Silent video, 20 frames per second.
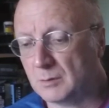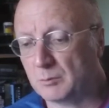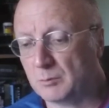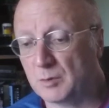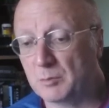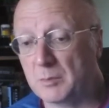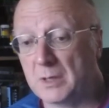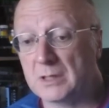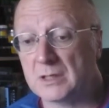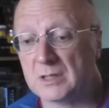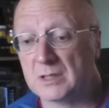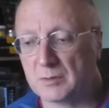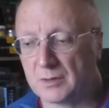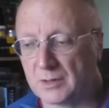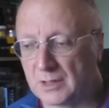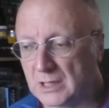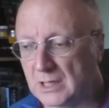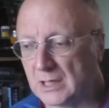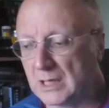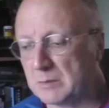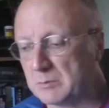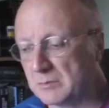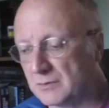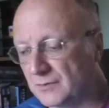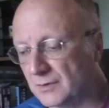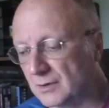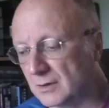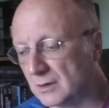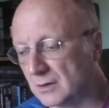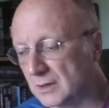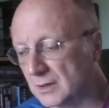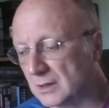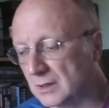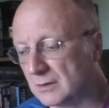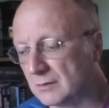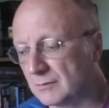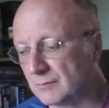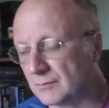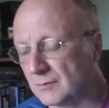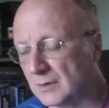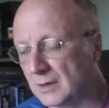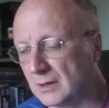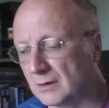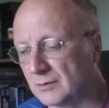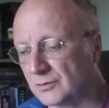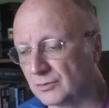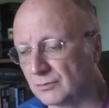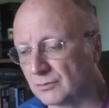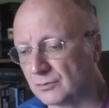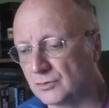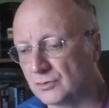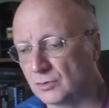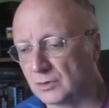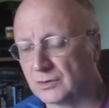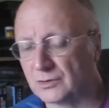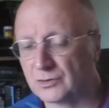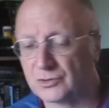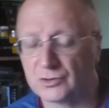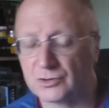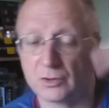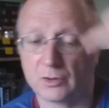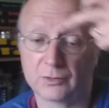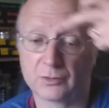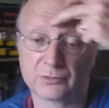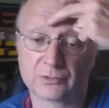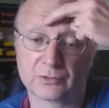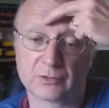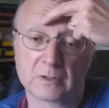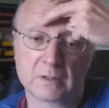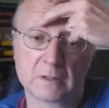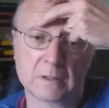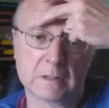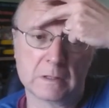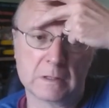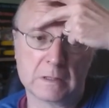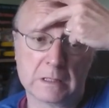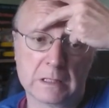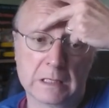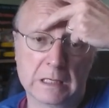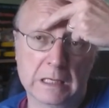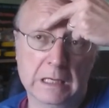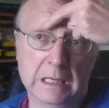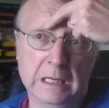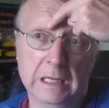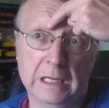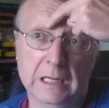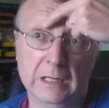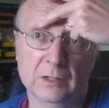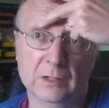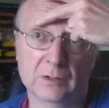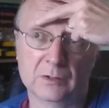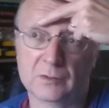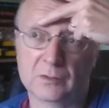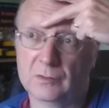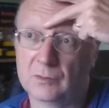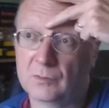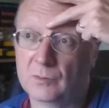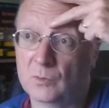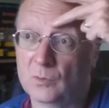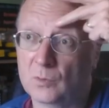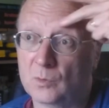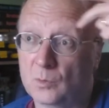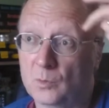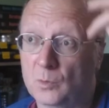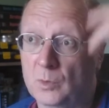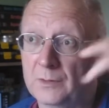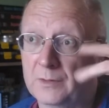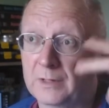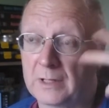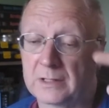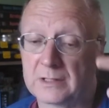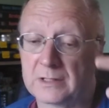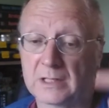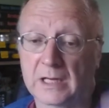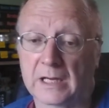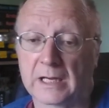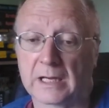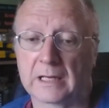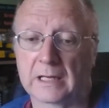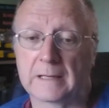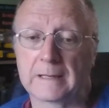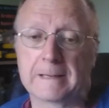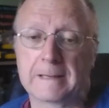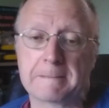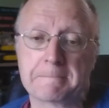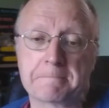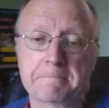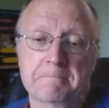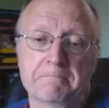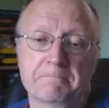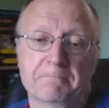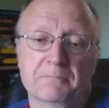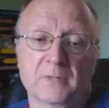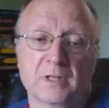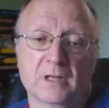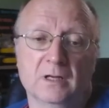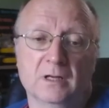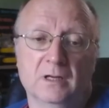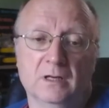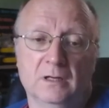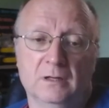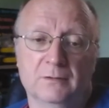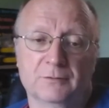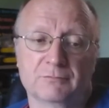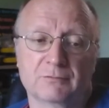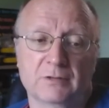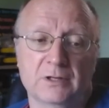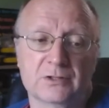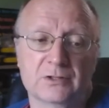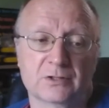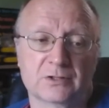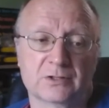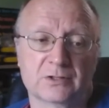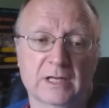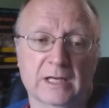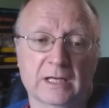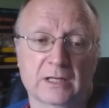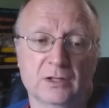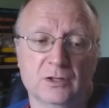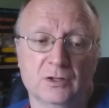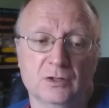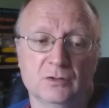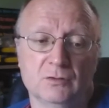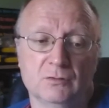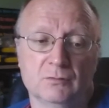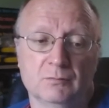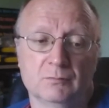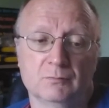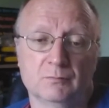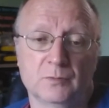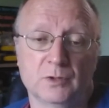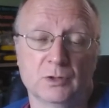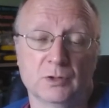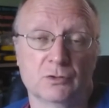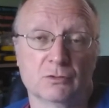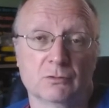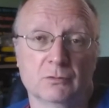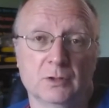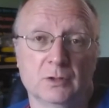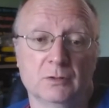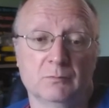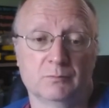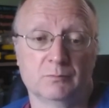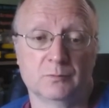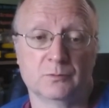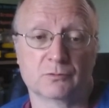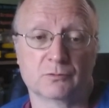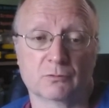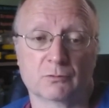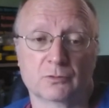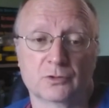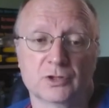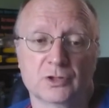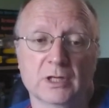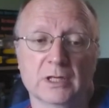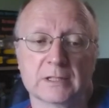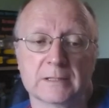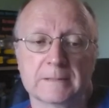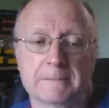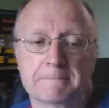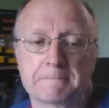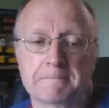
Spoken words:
momentum of the game, if you like. They're sort of calling the shots, and when they attack, after each attack you draw a chit.